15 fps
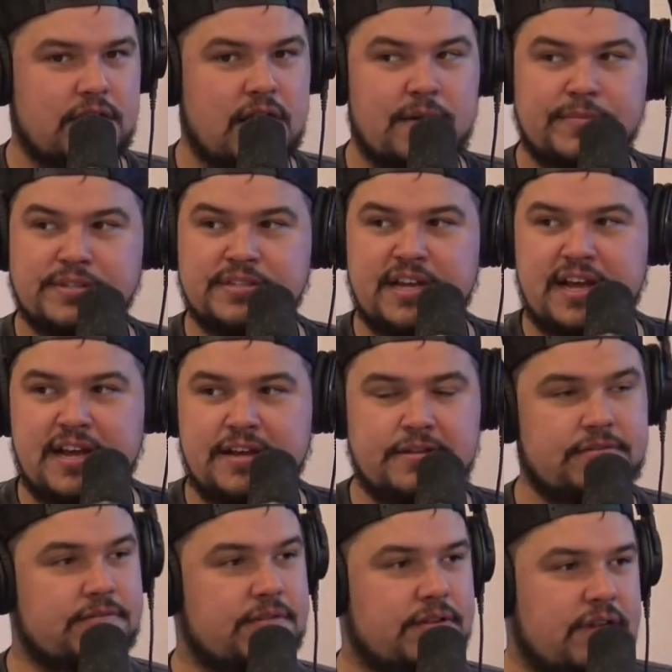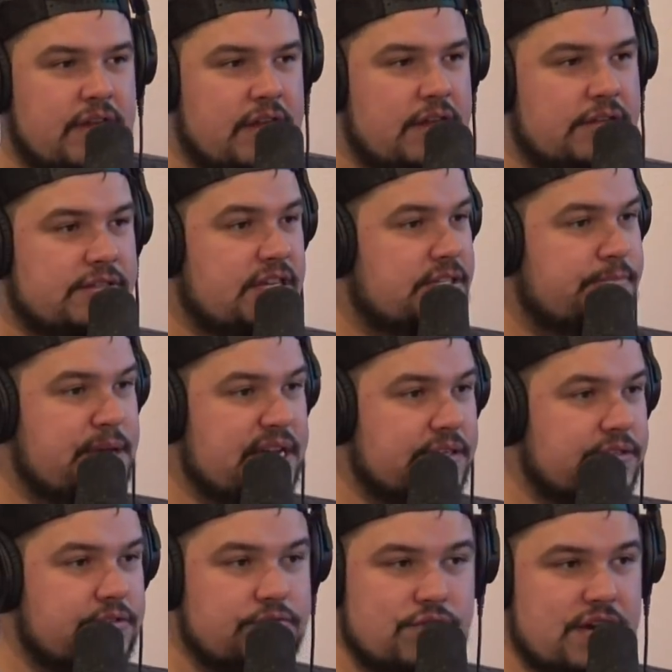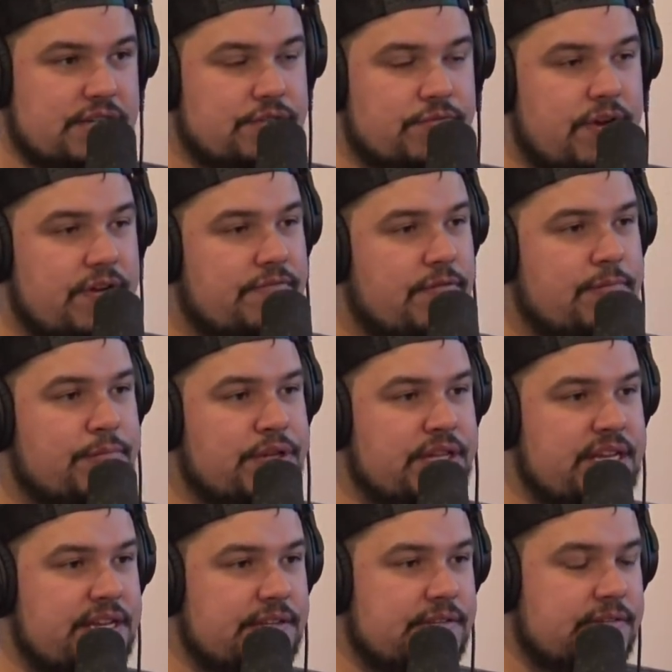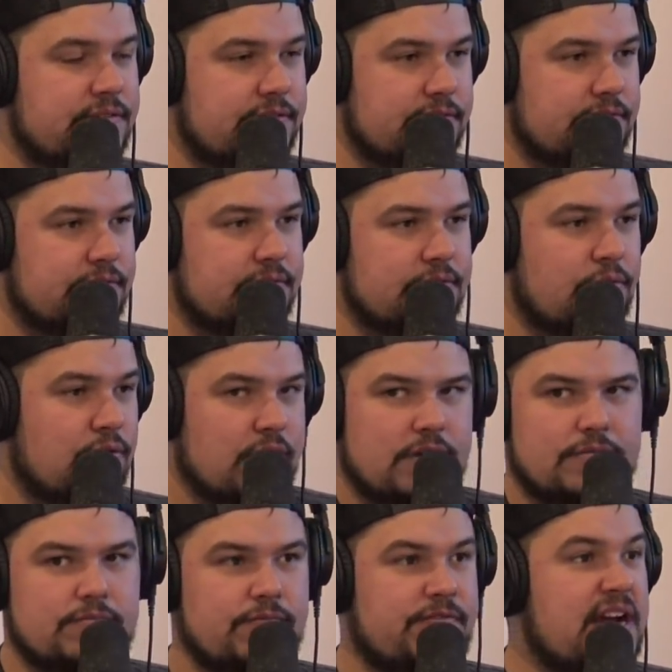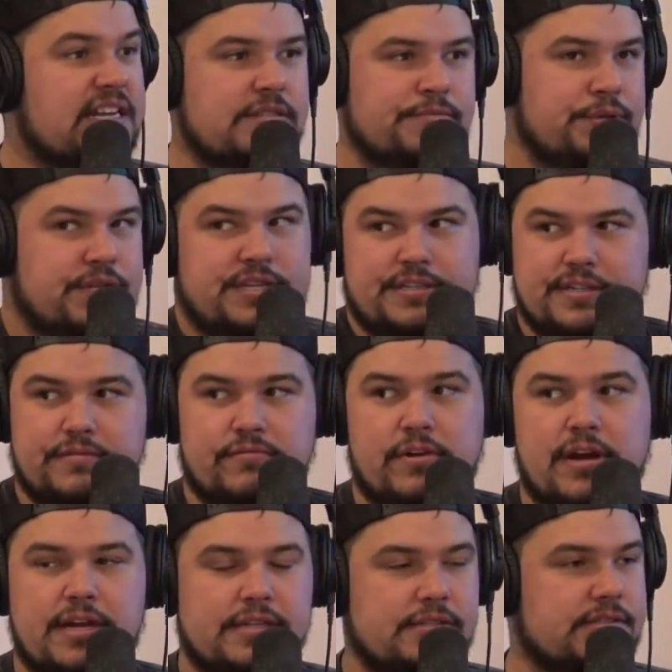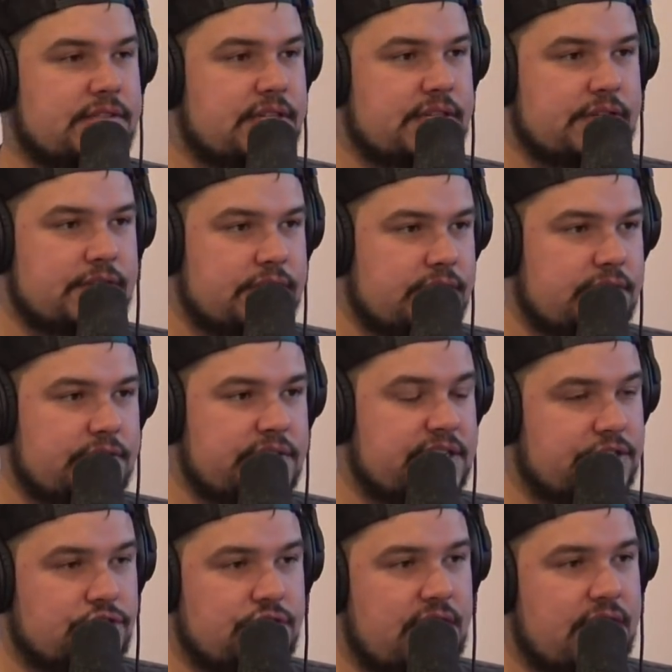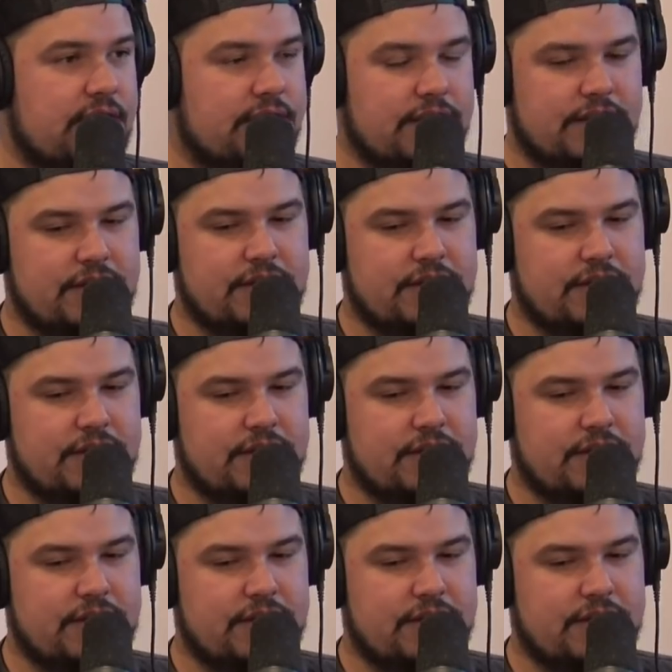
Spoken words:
Homicide, suspect tries to run from police or fights police and runs and gets shot.